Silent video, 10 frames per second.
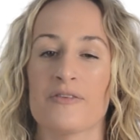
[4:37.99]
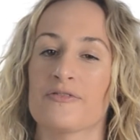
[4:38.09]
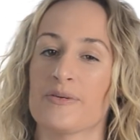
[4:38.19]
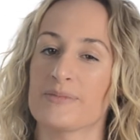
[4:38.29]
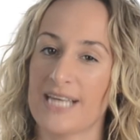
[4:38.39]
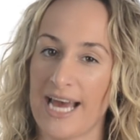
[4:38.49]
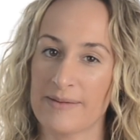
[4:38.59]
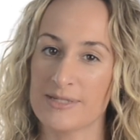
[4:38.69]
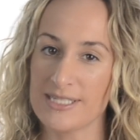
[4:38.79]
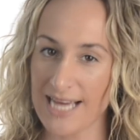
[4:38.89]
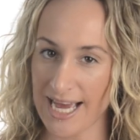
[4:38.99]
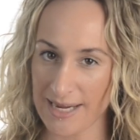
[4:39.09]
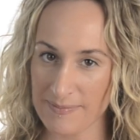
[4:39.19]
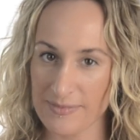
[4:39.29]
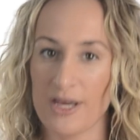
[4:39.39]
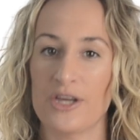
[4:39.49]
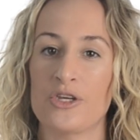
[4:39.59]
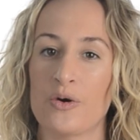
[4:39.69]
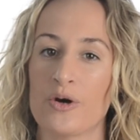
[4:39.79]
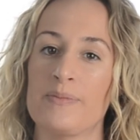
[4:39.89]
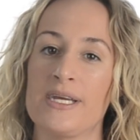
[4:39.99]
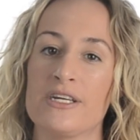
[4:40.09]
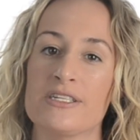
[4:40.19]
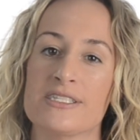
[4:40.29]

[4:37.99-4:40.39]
From time to time, your meter